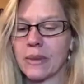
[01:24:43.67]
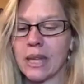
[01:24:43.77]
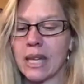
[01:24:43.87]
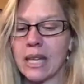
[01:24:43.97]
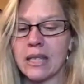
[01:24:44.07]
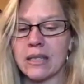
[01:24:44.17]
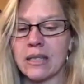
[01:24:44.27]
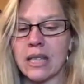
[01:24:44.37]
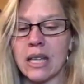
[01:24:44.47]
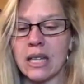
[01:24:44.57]

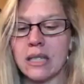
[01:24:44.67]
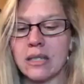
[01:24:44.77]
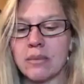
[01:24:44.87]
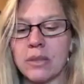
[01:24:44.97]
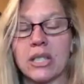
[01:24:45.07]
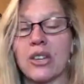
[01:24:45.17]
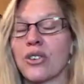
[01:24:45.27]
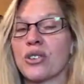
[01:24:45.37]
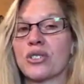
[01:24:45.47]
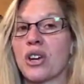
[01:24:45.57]
his
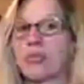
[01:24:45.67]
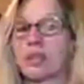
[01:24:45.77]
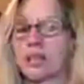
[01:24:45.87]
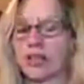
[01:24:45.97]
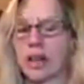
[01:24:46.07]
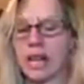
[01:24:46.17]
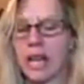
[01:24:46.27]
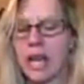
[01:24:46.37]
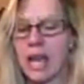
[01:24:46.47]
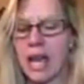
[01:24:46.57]
materials are really great.
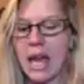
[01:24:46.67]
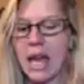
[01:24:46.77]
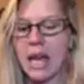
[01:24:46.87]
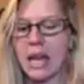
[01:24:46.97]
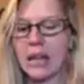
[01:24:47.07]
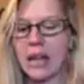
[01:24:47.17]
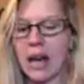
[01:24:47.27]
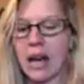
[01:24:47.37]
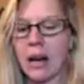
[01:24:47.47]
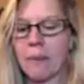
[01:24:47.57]
And
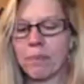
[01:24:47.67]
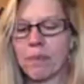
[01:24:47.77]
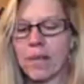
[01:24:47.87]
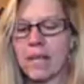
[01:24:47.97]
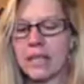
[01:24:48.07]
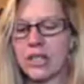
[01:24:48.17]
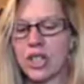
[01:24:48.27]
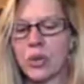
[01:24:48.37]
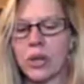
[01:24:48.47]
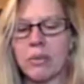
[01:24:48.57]
he did
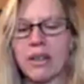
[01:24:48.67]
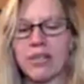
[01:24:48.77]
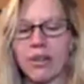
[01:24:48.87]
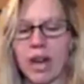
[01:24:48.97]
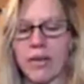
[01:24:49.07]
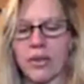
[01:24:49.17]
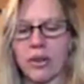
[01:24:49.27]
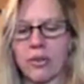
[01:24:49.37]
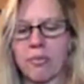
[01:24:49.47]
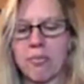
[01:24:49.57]
You and Me
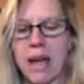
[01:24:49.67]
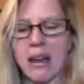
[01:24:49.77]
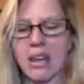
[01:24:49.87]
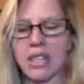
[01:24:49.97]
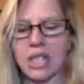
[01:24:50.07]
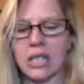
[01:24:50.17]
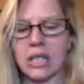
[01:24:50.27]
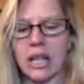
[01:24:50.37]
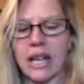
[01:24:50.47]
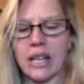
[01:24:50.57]
Forever, Marriage in the
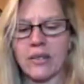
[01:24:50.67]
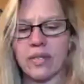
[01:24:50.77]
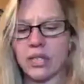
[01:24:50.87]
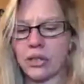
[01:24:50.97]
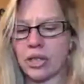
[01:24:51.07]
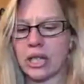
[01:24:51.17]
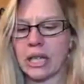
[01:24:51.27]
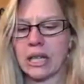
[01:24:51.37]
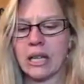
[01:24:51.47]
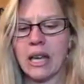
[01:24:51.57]
Light of
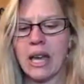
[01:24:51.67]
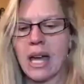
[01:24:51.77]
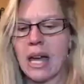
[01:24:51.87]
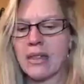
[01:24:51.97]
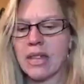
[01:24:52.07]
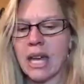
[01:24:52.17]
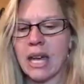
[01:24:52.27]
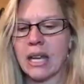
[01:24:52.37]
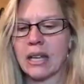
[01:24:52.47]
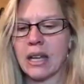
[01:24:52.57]
Eternity. And
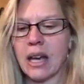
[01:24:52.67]
then